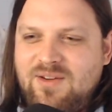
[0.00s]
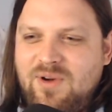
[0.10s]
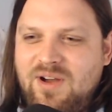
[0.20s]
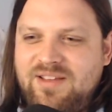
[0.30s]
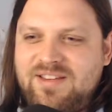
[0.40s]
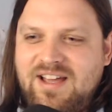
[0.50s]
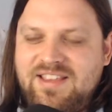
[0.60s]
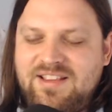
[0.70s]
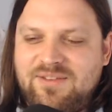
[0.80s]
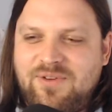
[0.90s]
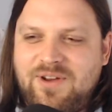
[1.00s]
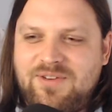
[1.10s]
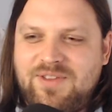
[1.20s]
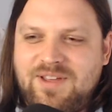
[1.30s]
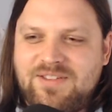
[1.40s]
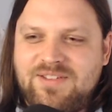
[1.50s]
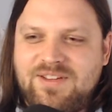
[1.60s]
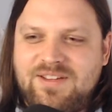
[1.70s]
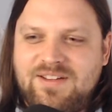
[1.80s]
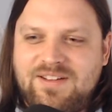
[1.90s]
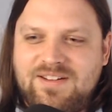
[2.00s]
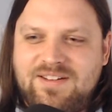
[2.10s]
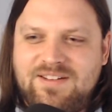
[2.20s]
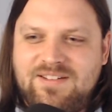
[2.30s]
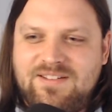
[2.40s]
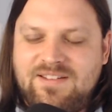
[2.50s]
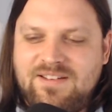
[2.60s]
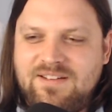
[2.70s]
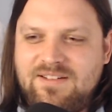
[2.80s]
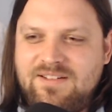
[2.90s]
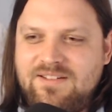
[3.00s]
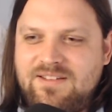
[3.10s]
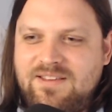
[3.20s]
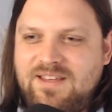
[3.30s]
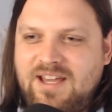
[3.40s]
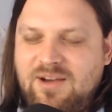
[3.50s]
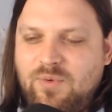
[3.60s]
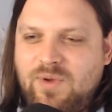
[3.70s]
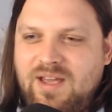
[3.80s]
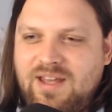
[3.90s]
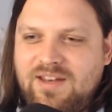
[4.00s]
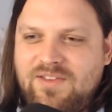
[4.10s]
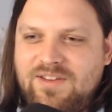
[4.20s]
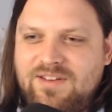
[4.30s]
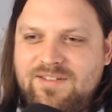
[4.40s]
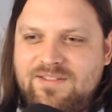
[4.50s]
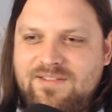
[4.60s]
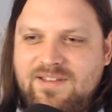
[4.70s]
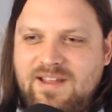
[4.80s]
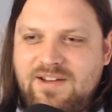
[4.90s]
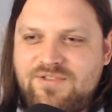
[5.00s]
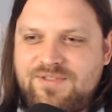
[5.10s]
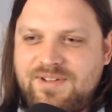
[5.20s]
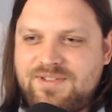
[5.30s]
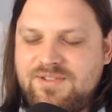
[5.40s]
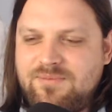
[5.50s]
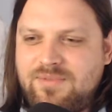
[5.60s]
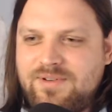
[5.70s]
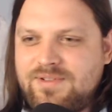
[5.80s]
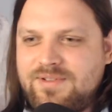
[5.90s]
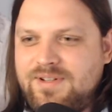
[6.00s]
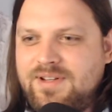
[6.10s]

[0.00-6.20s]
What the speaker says: Well, I think the funner thing is like the cowboy hat and the astronaut suit, personally.